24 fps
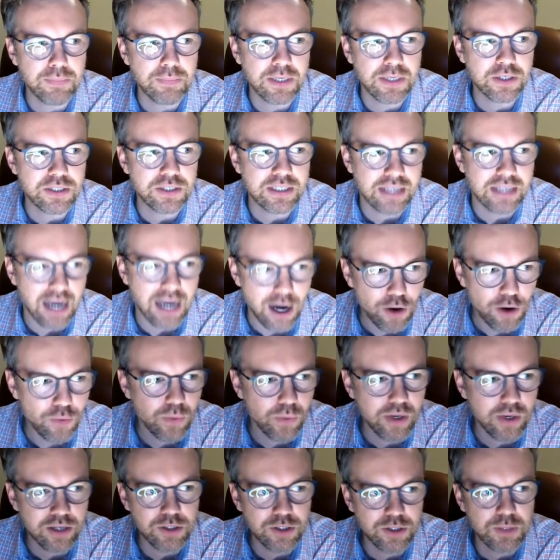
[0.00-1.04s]
Because now
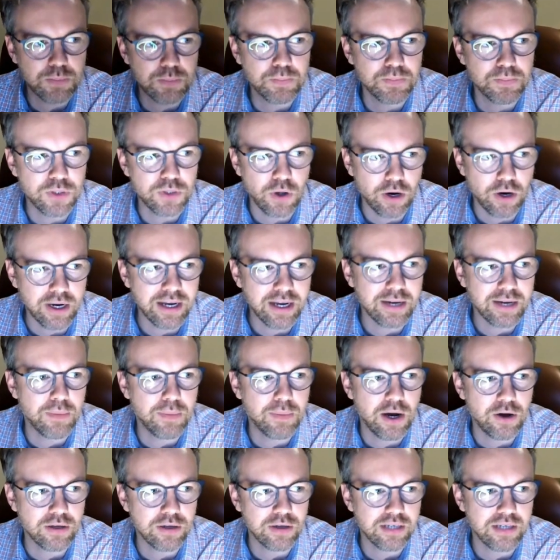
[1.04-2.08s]
we are talking
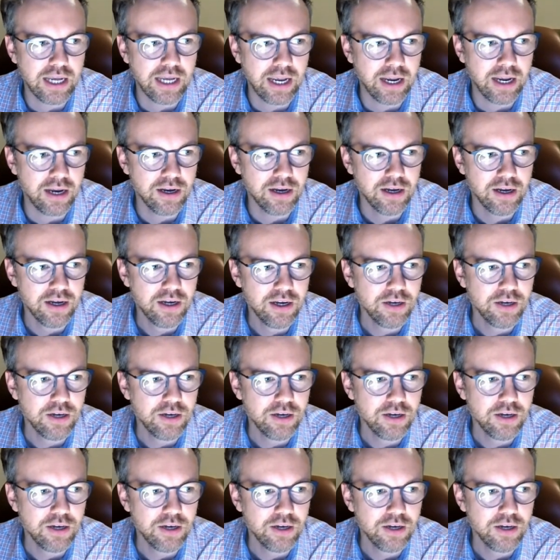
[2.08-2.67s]
about a